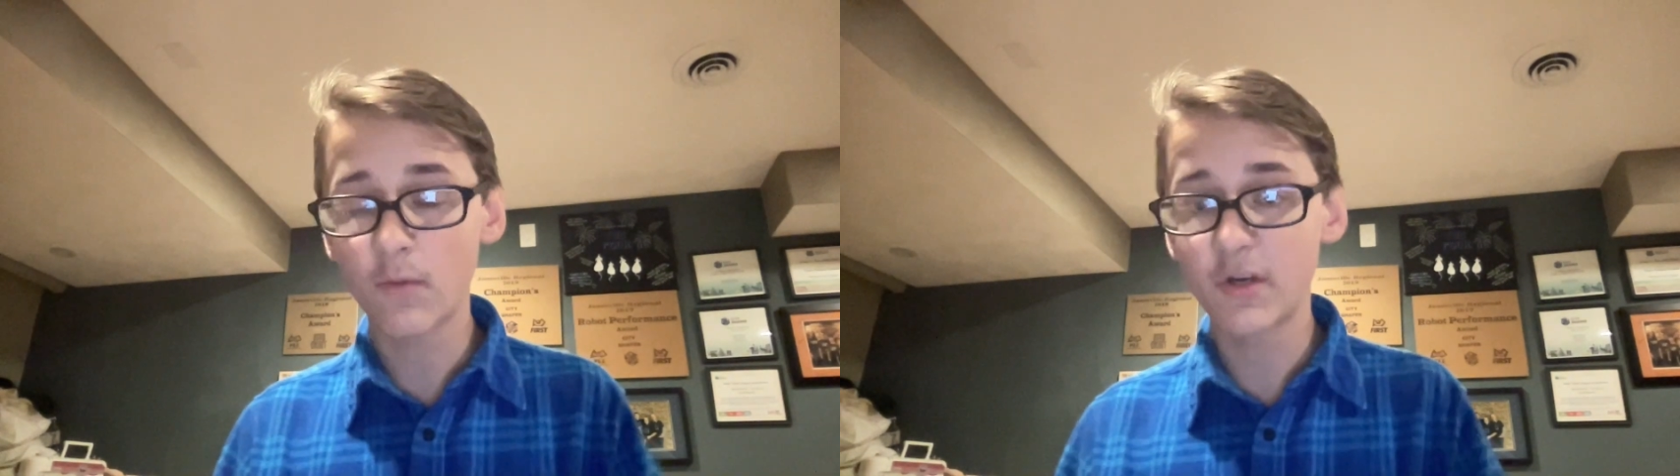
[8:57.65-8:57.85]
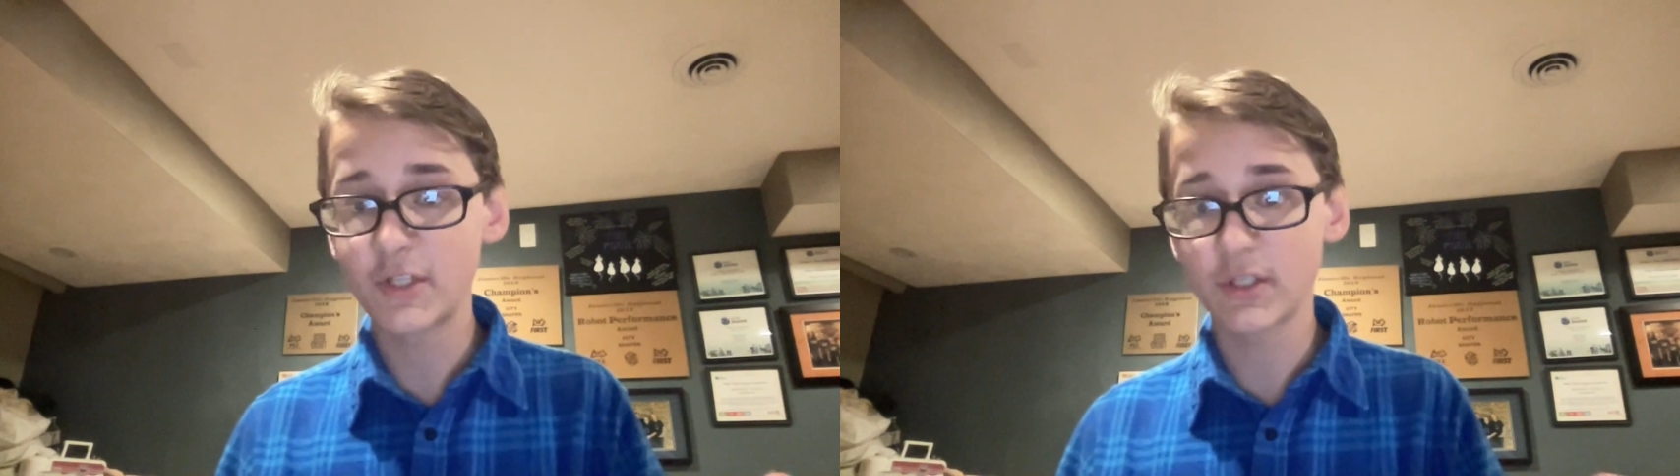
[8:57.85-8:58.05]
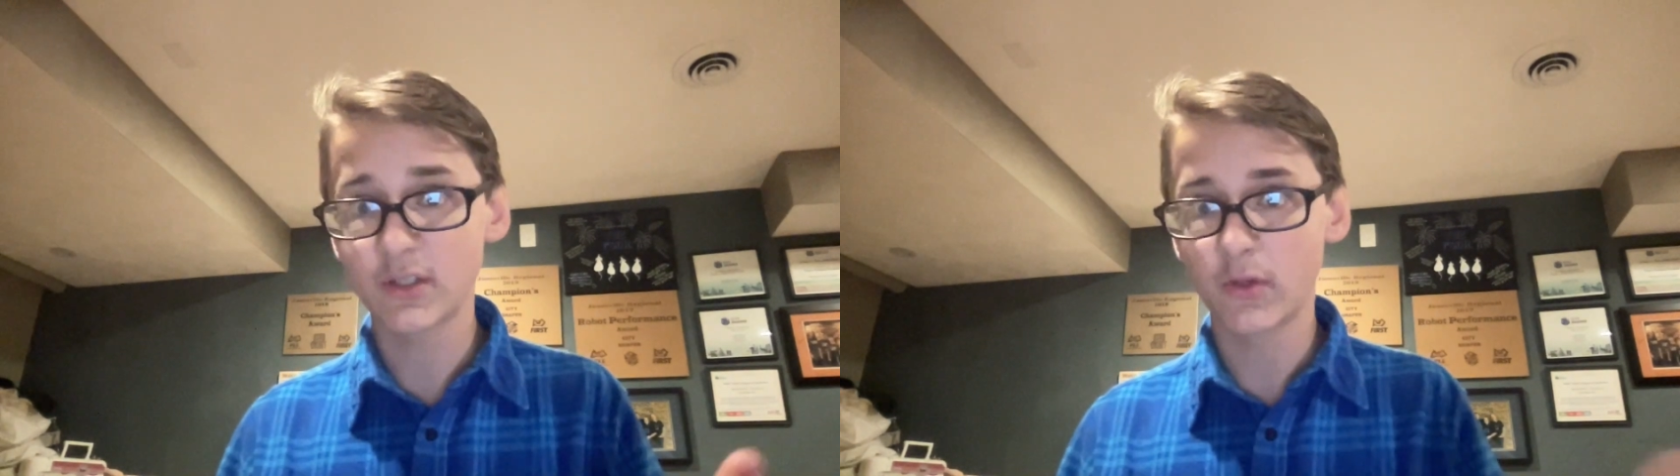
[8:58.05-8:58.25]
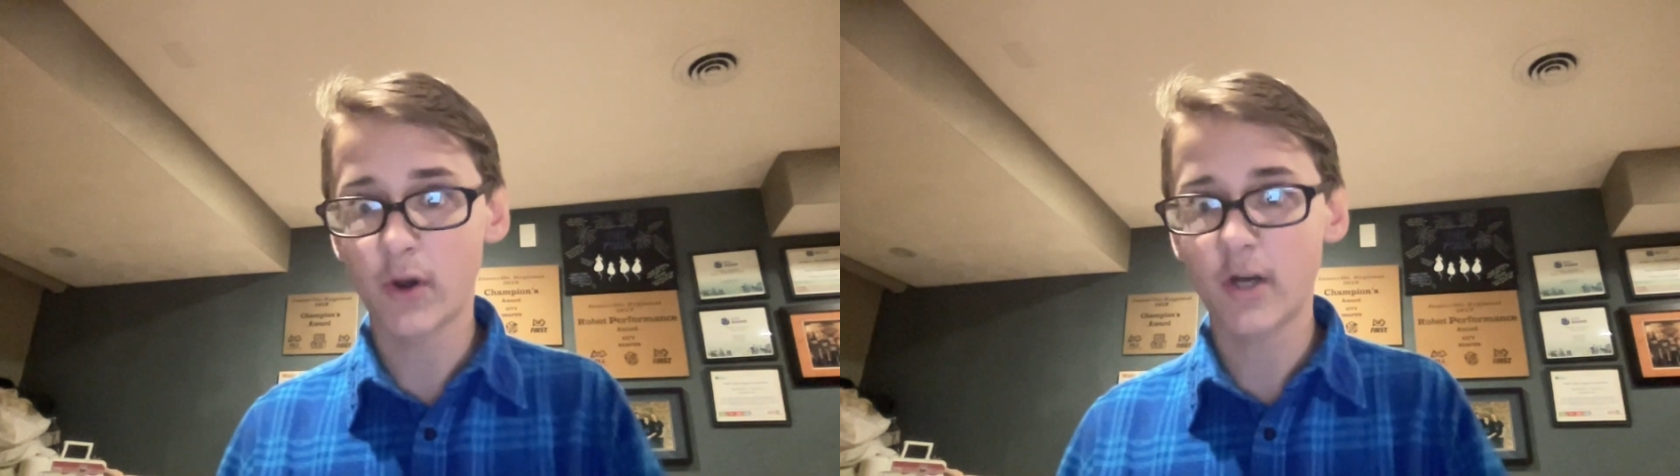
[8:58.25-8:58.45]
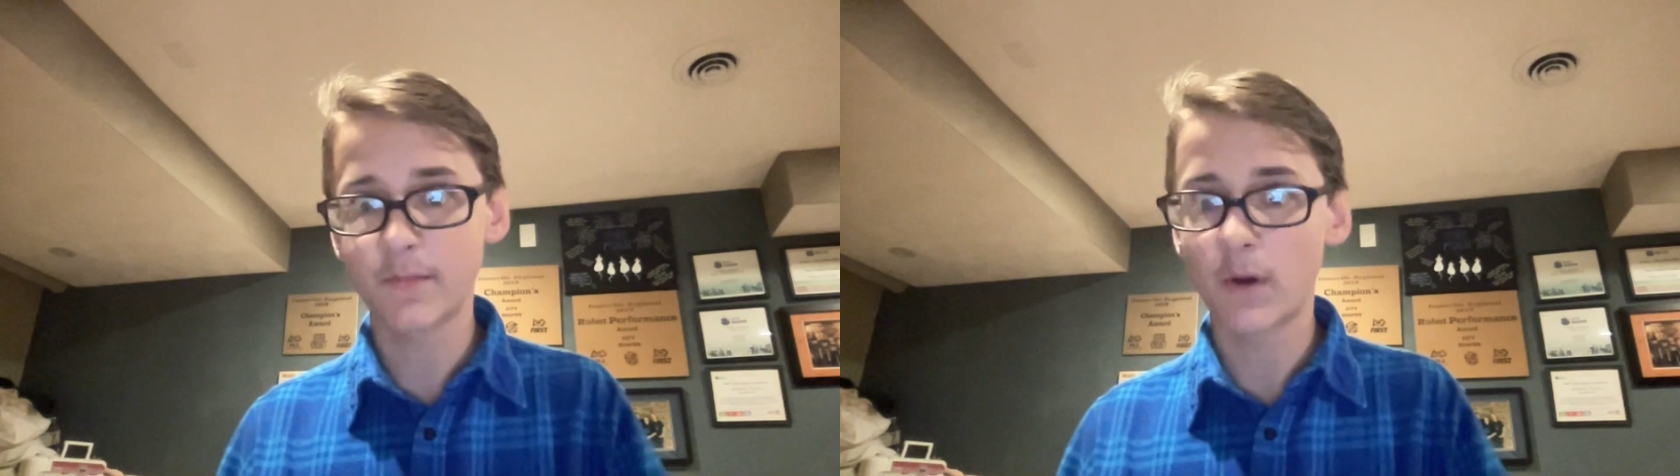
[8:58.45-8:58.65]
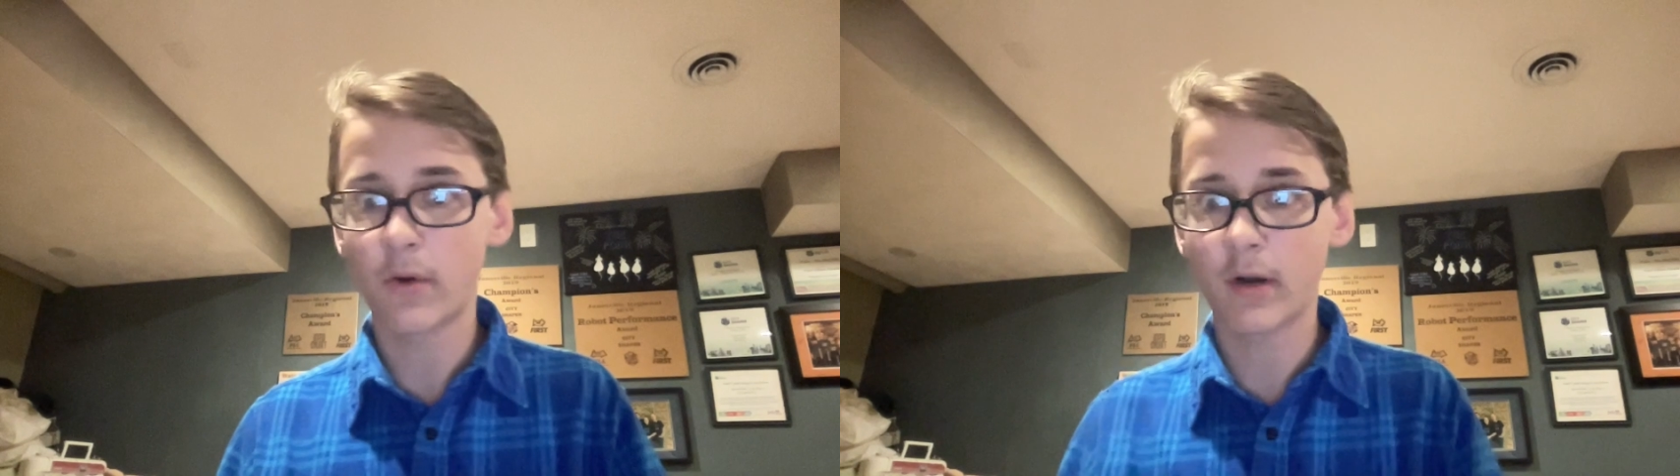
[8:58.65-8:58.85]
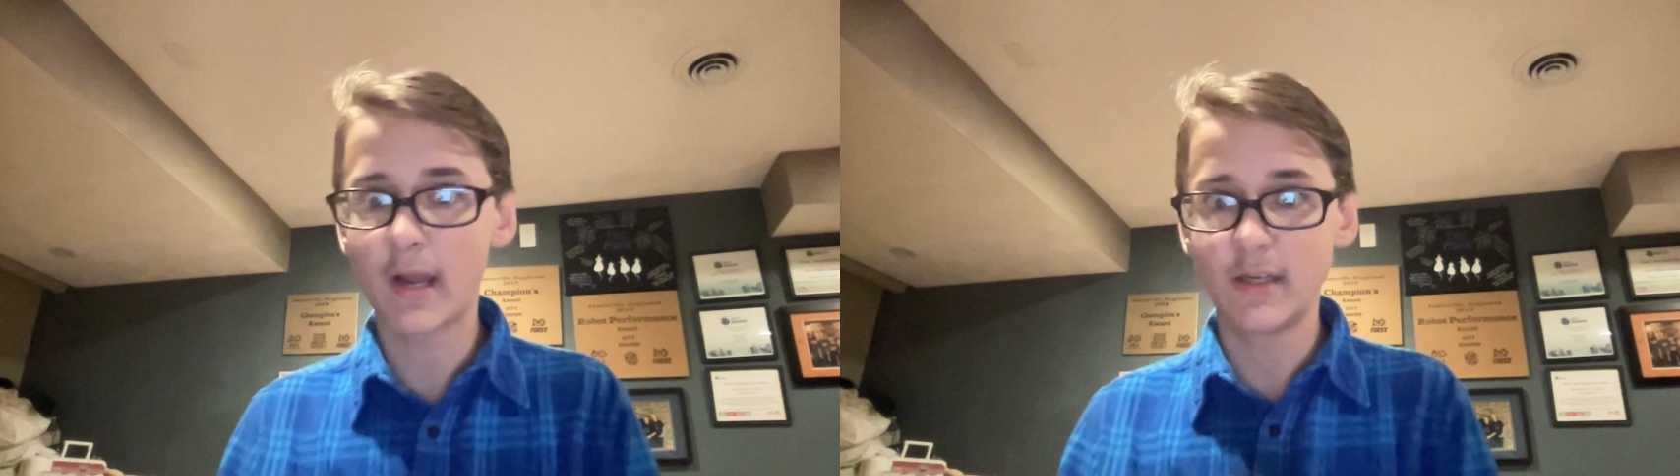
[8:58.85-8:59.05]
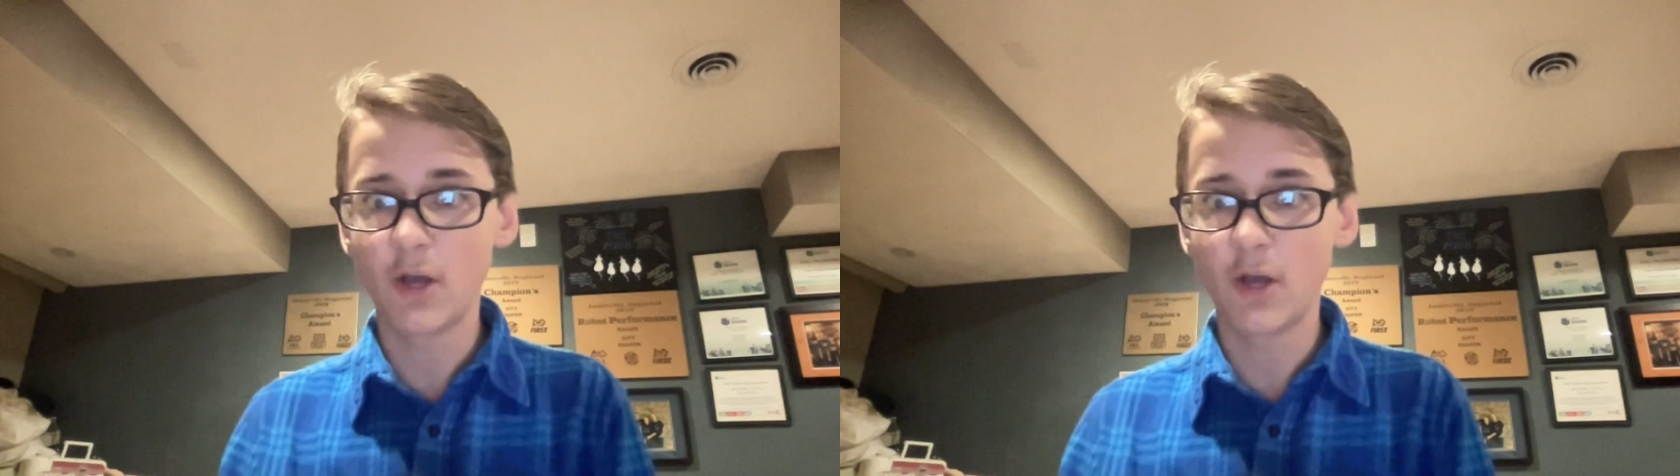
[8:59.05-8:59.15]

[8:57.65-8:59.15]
or just a large motor and